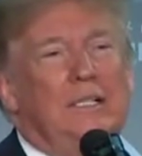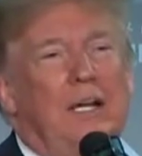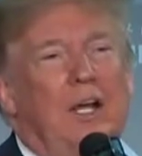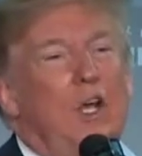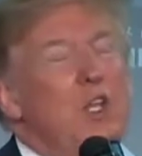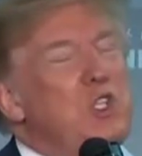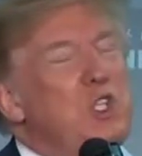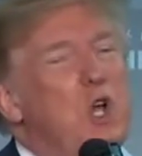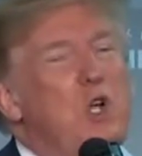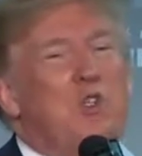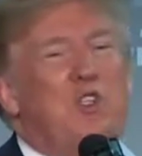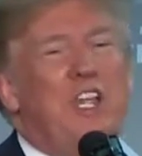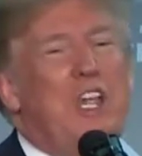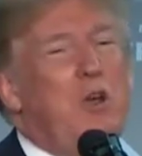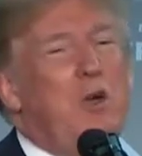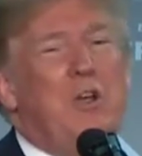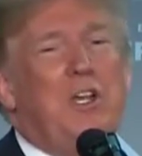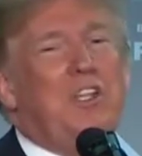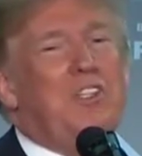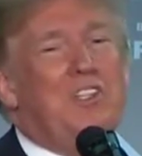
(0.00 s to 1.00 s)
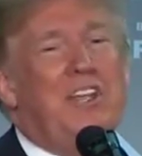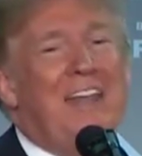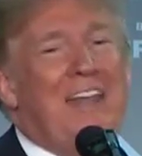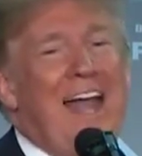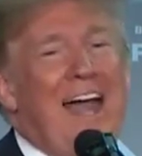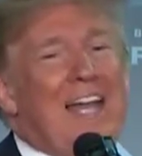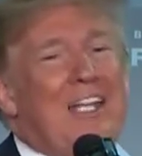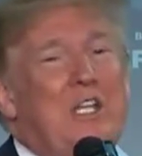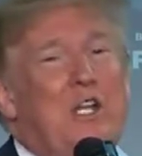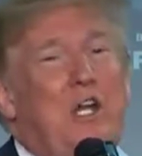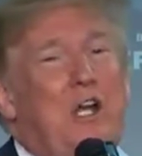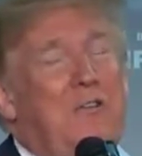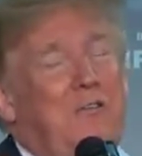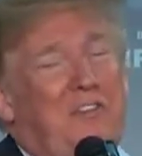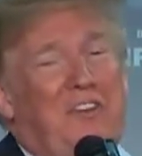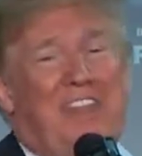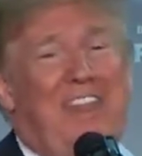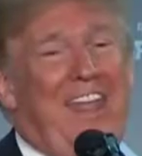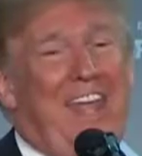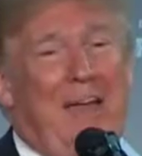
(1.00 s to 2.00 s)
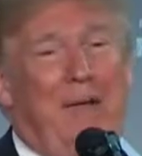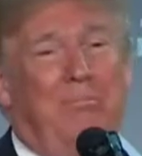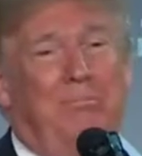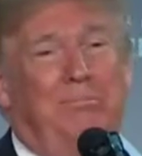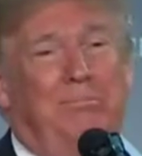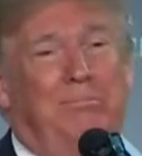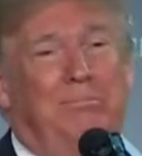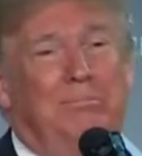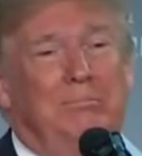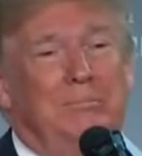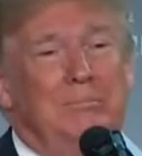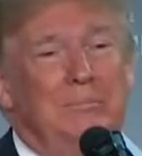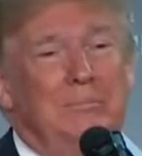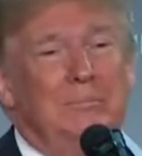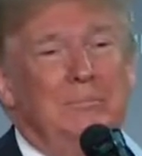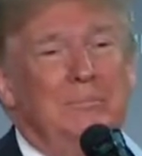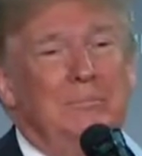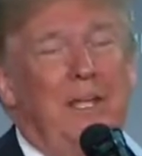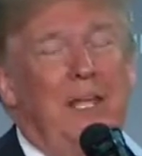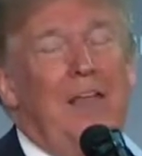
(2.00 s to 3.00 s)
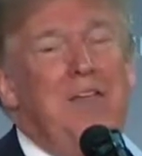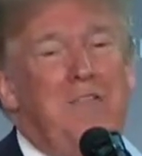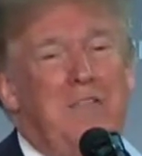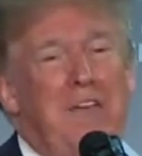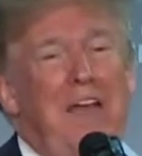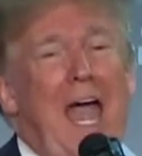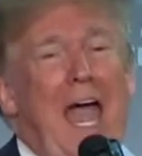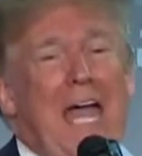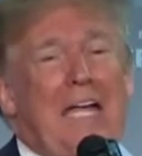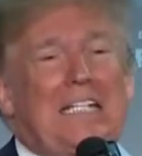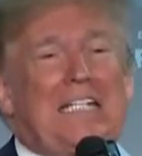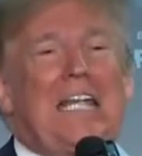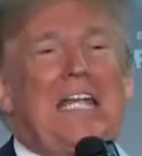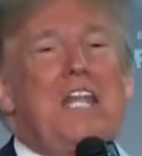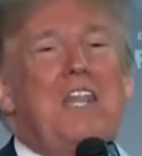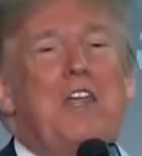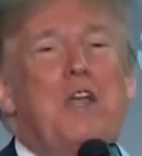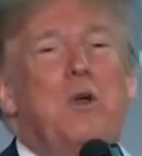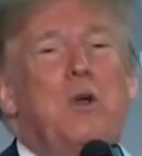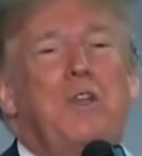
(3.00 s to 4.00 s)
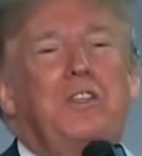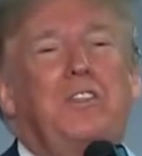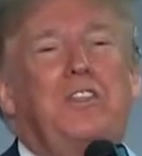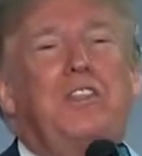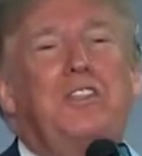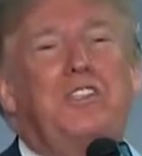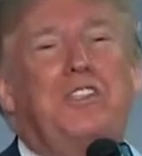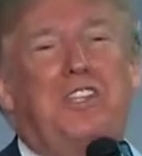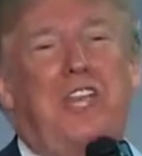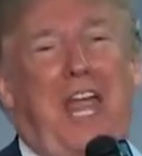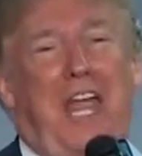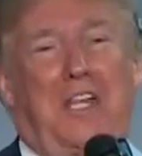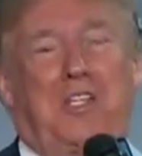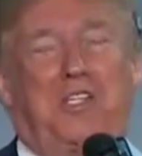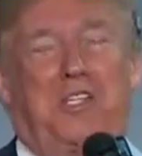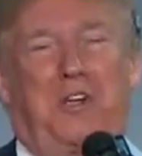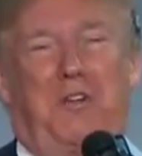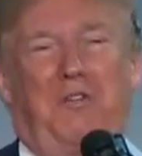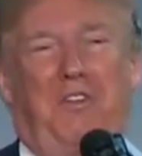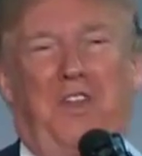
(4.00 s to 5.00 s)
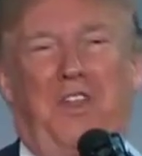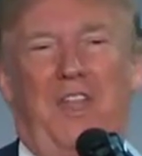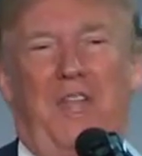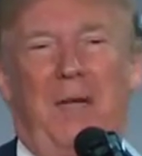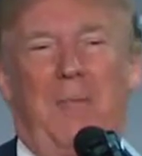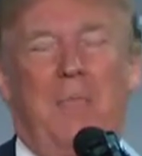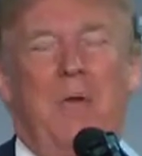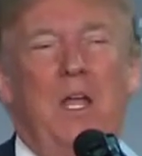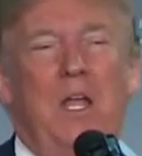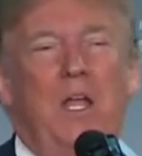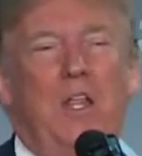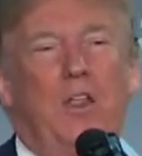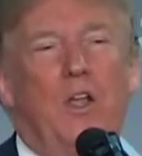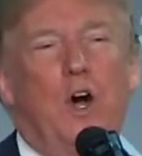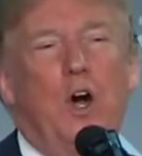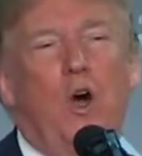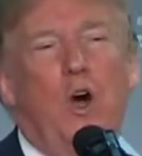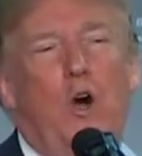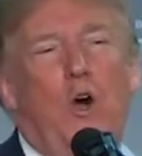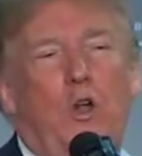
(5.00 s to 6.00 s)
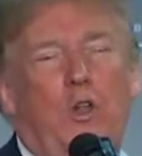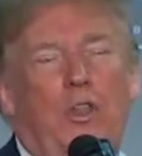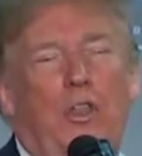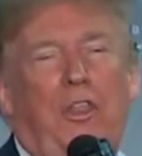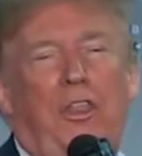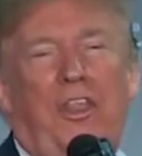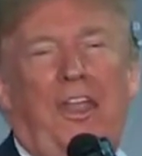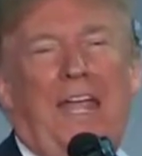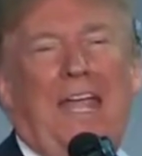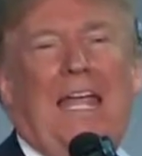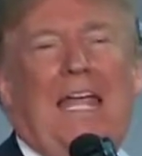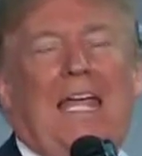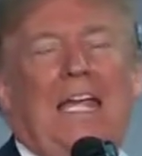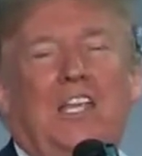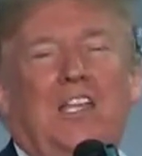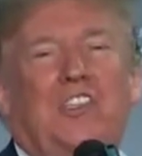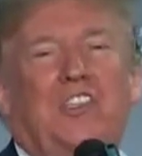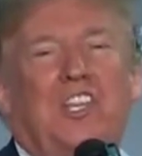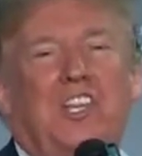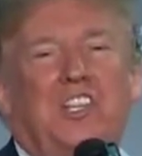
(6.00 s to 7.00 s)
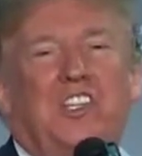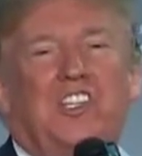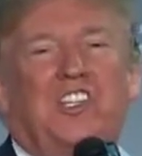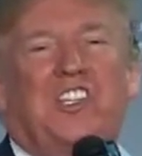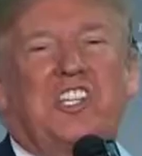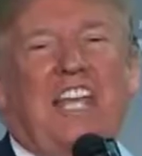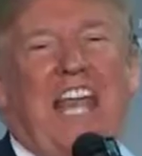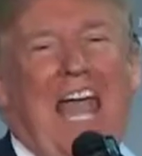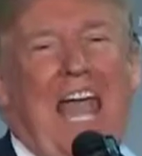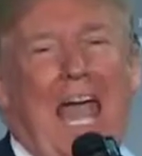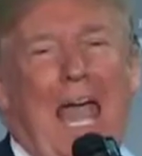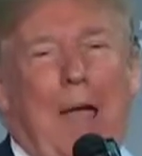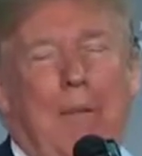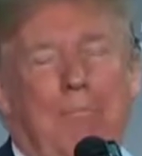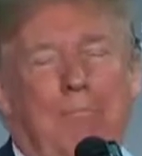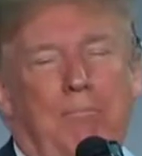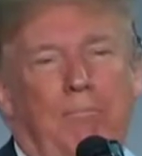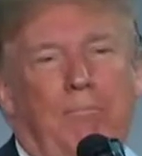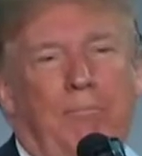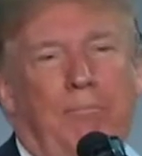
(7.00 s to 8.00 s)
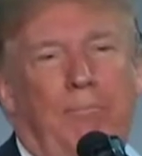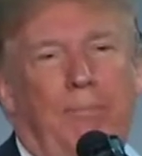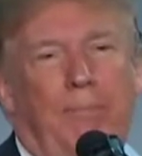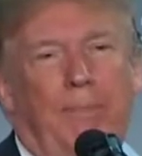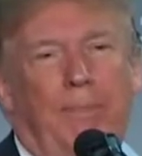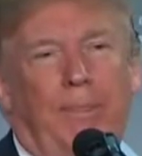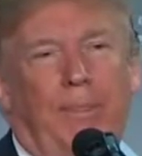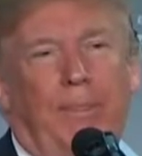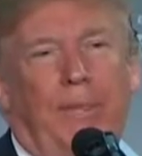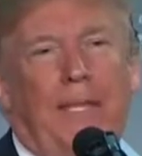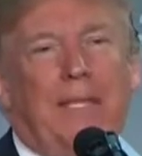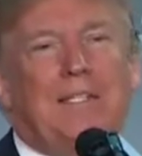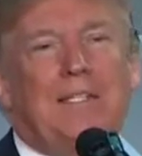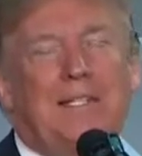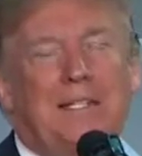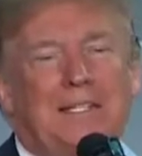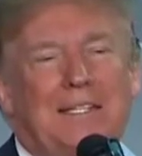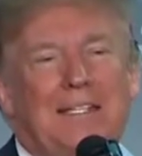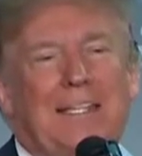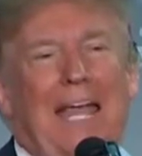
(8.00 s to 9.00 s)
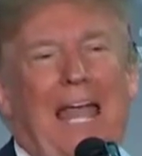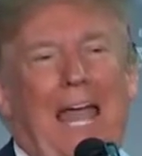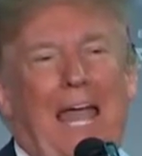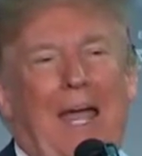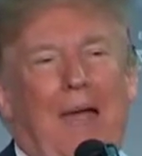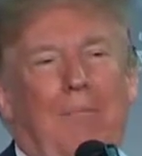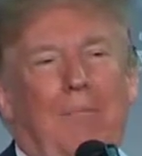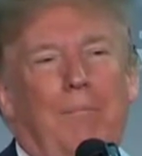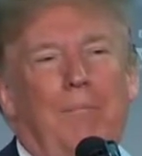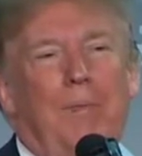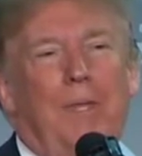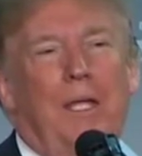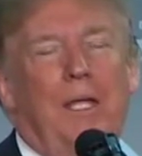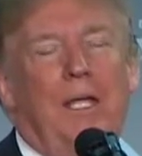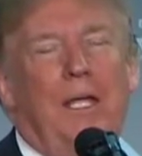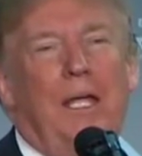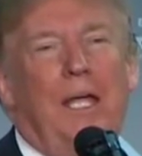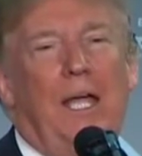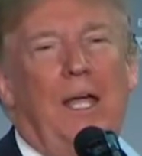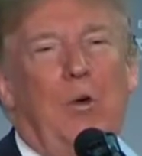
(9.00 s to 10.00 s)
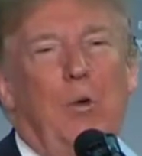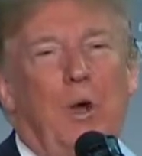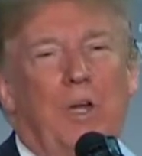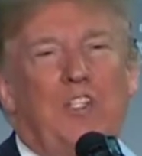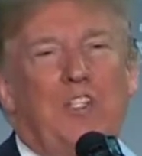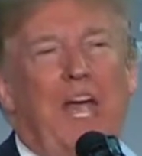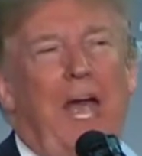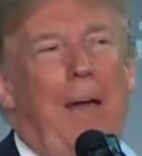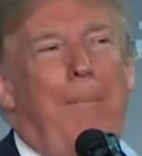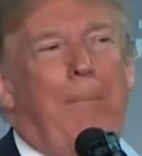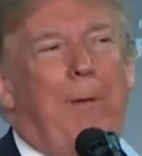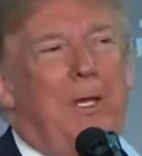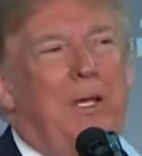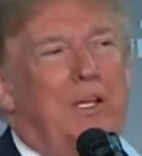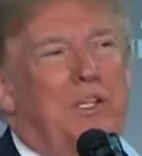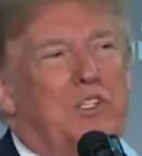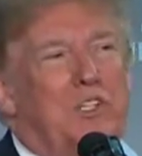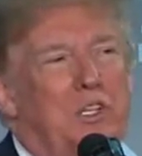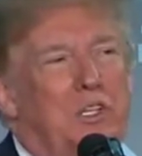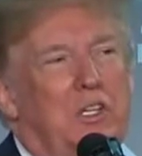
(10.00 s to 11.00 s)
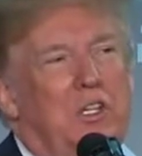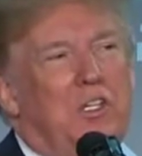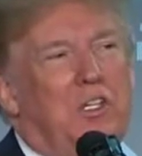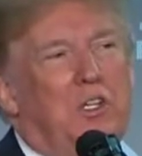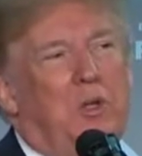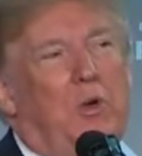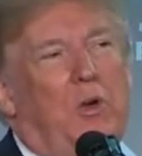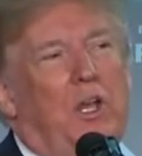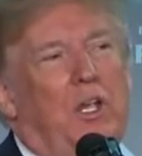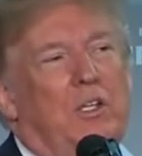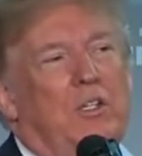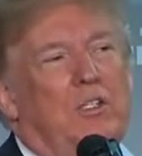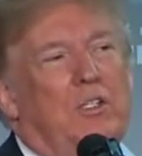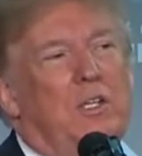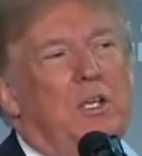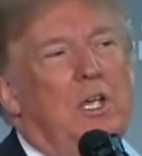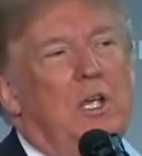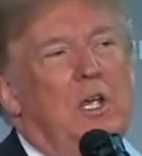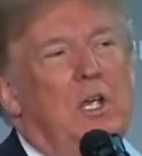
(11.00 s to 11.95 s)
Because those hearings are not good for them. In fact, they're a disaster for them. The whole thing is a scam. It's a scam. And what's happened is a disgrace.